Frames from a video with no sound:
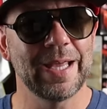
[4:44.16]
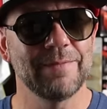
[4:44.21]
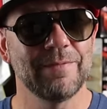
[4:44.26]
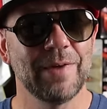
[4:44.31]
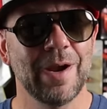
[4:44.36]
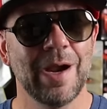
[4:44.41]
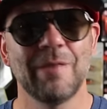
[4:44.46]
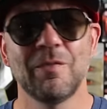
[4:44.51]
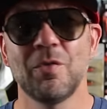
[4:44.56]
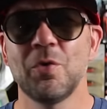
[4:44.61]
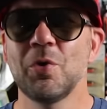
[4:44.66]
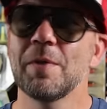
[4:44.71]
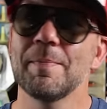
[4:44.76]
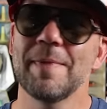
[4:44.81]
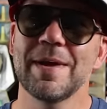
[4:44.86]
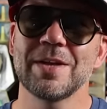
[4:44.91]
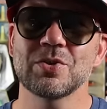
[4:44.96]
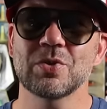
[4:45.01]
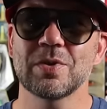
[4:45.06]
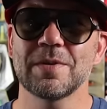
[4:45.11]
a very
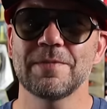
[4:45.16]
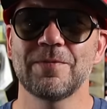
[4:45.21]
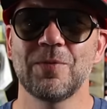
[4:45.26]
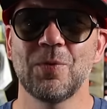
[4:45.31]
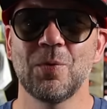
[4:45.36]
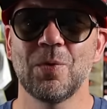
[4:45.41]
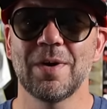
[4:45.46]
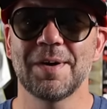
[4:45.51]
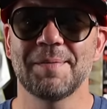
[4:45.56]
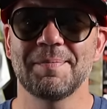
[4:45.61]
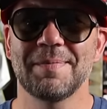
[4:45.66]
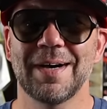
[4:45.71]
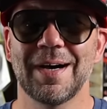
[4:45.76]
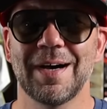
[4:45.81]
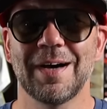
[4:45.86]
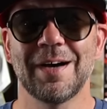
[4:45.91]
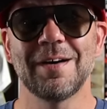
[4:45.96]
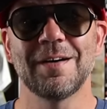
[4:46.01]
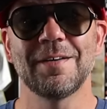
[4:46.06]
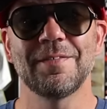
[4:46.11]
rudimentary form
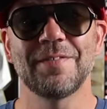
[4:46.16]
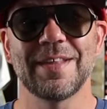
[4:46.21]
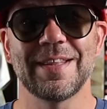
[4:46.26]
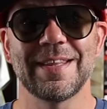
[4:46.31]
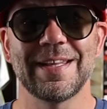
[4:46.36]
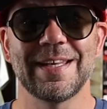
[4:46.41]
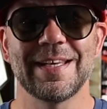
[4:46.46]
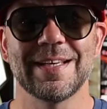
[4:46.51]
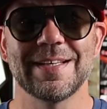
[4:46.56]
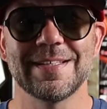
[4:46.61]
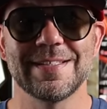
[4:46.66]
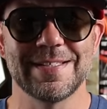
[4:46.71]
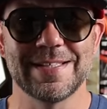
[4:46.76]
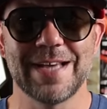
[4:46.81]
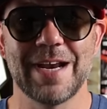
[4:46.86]
of the